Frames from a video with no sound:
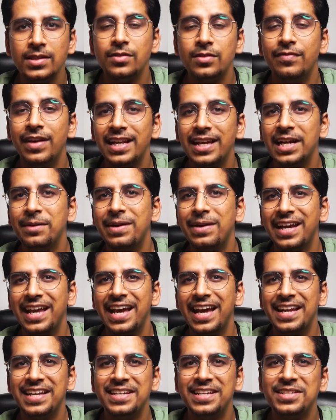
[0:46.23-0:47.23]
So welcome
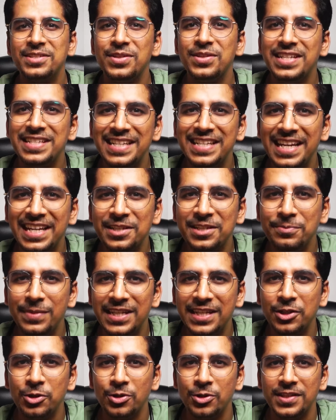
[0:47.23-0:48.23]
again to Intellect
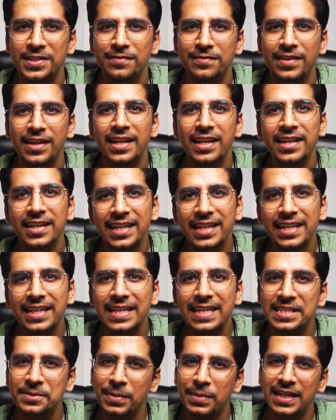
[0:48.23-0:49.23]
Medicos, where
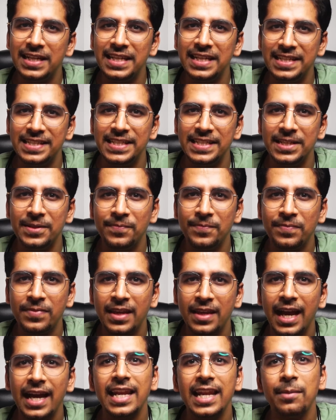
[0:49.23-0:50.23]
learning is made easy
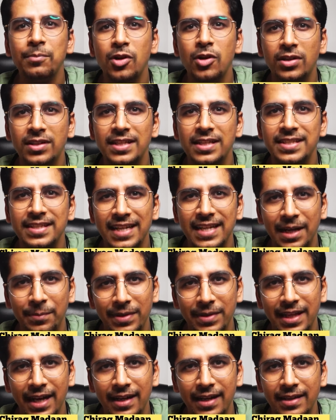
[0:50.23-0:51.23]
and I'm Dr. Chirag
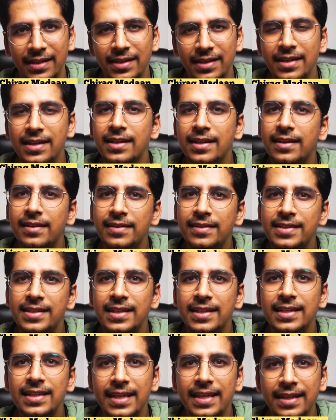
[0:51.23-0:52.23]
Madaan,
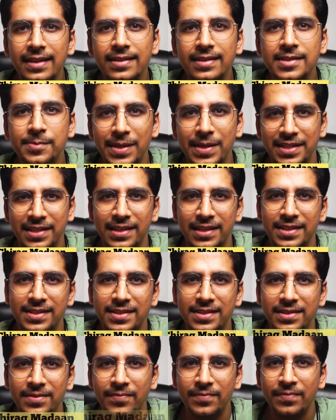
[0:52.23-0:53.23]
critical care
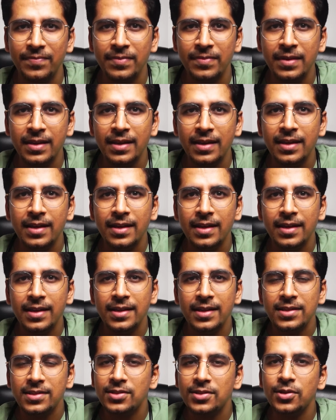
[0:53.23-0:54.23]
specialist.
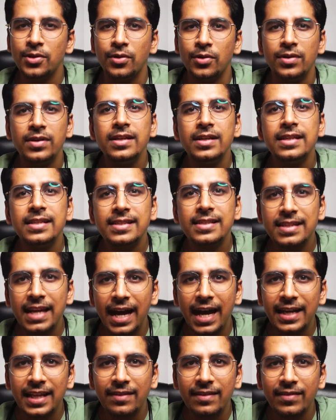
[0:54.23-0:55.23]
So
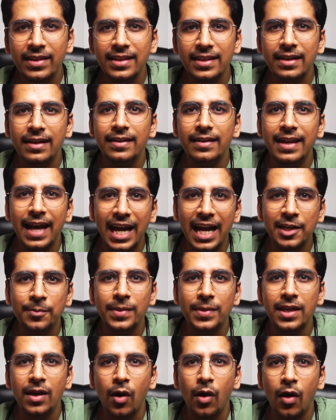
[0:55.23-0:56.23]
starting with the
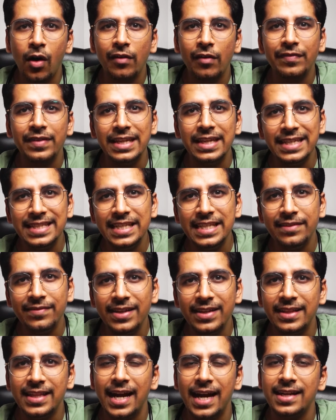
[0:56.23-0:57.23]
anatomy of
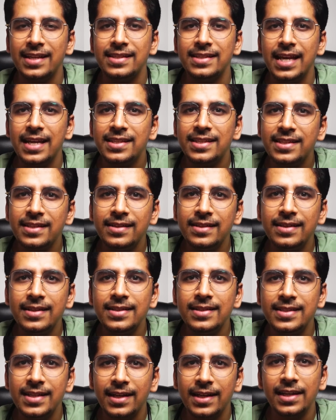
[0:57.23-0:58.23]
EJV that is
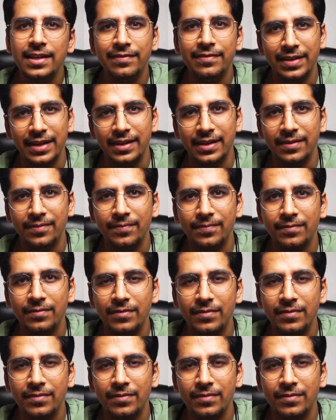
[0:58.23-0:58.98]
external jugular vein